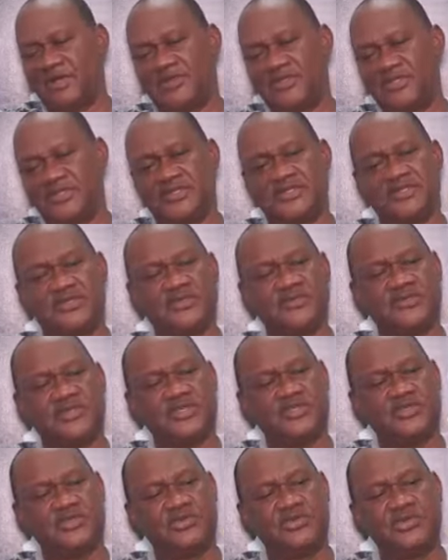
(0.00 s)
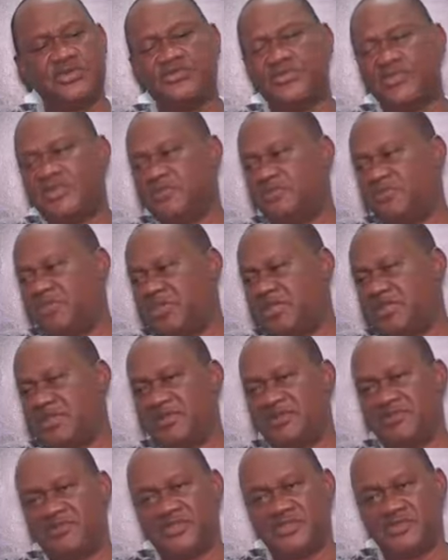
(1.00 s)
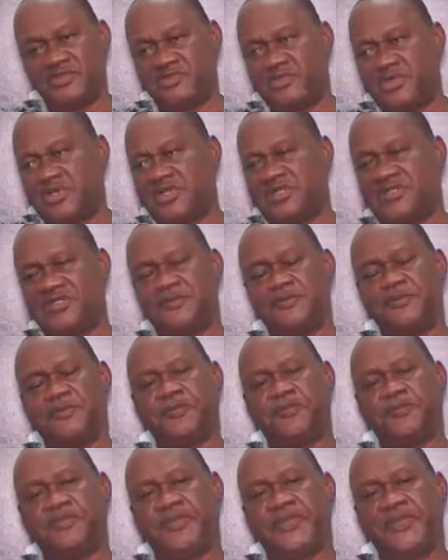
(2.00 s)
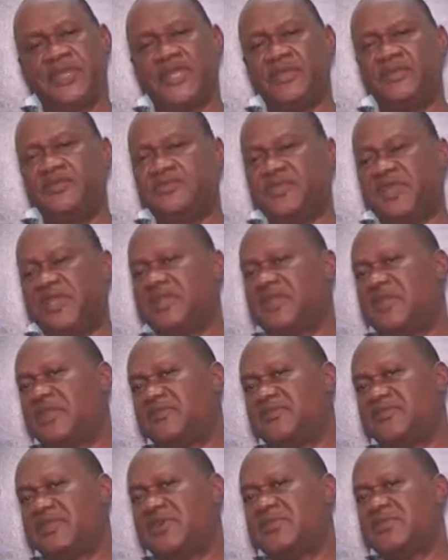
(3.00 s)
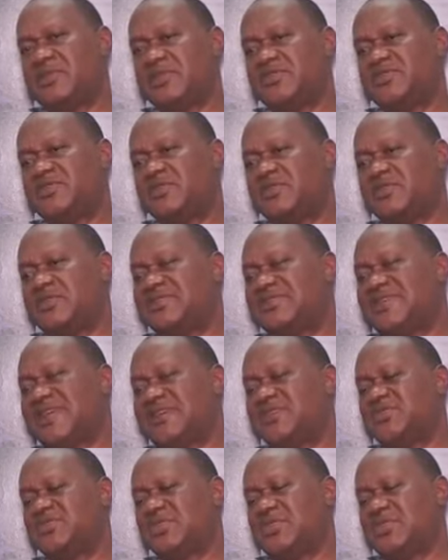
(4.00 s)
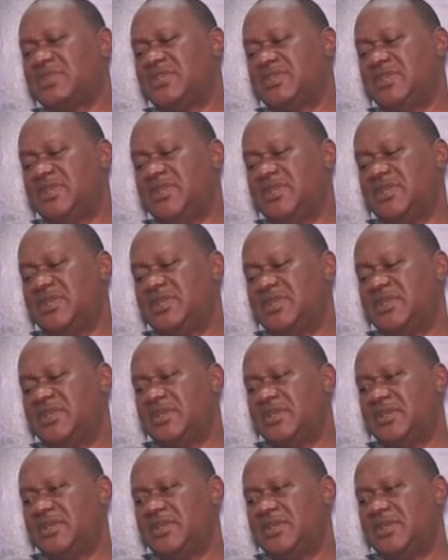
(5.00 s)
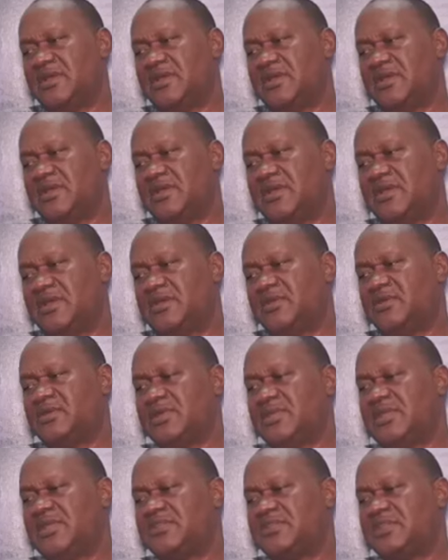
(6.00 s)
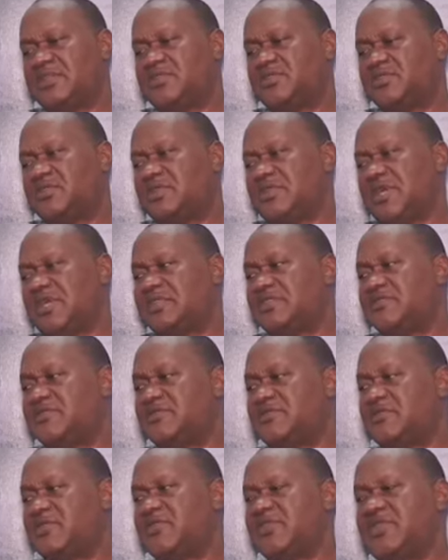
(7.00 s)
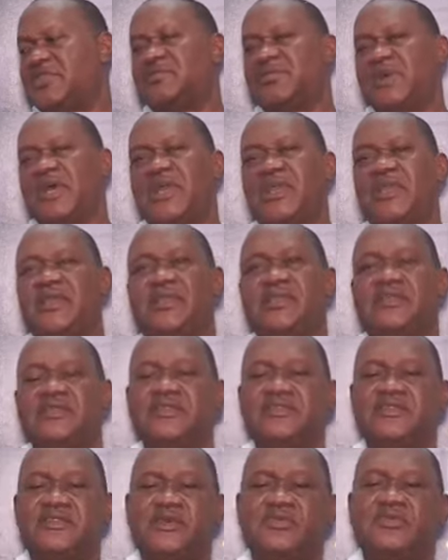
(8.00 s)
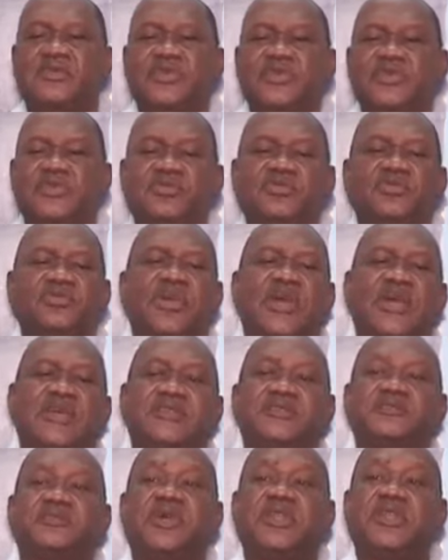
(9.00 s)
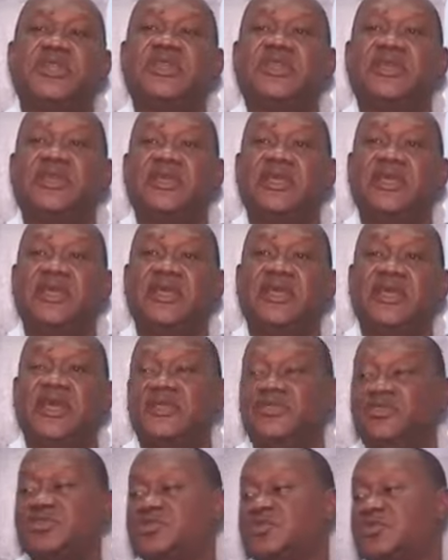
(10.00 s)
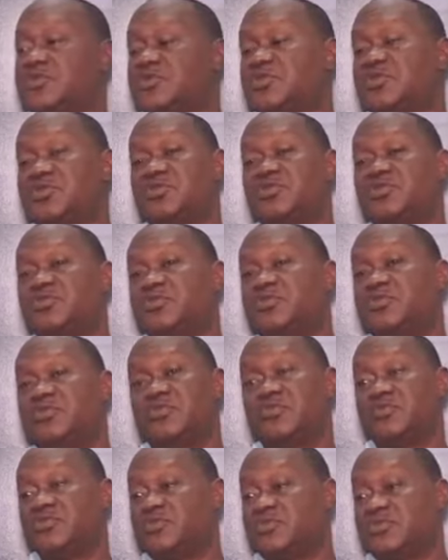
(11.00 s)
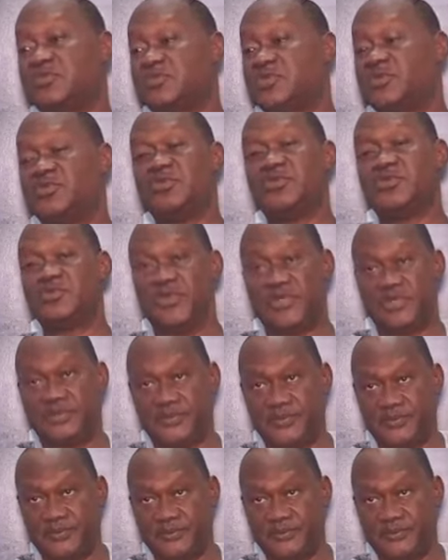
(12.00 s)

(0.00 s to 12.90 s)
dictionaries, you look for the meaning of those words, and you find that a foundation is actually an organization that is funded by somebody who has money and just wants to do some goodwill.